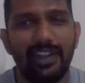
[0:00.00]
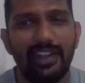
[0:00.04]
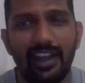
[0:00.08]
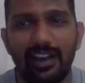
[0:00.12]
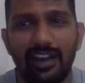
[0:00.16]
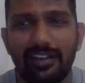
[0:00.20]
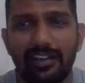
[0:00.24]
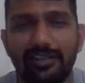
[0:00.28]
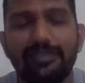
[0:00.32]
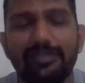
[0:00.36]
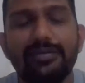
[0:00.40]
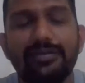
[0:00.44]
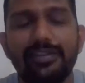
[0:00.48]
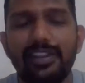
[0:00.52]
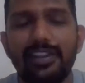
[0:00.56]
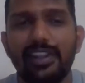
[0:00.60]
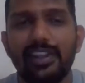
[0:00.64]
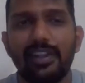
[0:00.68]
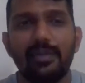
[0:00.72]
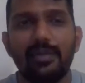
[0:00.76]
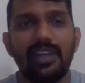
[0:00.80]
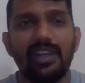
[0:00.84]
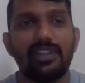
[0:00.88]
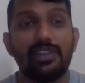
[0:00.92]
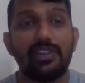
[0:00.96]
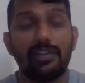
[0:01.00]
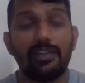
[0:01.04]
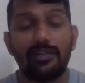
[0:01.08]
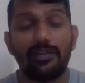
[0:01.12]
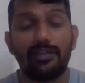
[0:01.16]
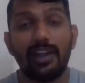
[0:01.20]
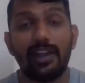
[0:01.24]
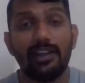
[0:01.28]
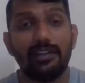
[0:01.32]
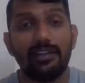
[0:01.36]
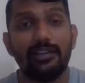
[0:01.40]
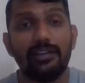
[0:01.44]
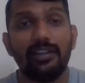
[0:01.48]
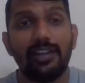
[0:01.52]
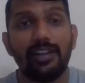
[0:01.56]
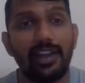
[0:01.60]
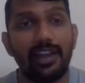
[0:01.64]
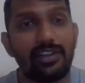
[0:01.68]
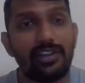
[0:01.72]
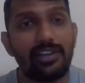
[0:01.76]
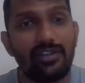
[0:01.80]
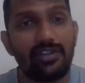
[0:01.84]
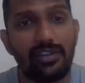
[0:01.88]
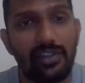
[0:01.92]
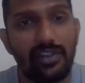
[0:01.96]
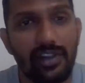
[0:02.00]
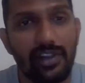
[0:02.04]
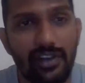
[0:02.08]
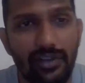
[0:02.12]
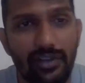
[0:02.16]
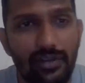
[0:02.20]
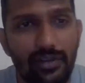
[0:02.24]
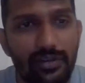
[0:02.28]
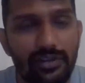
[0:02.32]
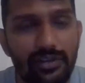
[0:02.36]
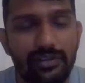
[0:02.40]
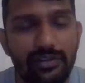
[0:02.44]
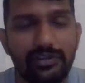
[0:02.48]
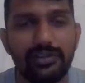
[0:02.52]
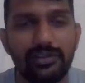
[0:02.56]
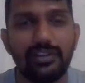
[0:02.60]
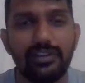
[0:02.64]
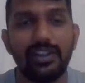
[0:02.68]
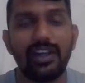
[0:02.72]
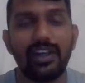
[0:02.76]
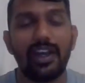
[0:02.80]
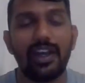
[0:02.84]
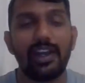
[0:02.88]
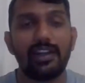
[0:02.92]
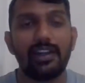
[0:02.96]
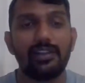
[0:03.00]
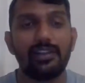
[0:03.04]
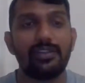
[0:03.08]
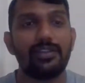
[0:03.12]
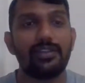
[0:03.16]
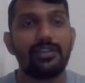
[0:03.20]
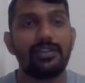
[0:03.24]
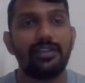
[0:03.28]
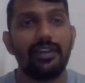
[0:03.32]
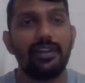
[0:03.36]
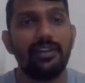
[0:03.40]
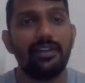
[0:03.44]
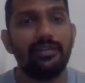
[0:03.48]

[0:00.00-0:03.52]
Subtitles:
Yeah, major fan has already known the character.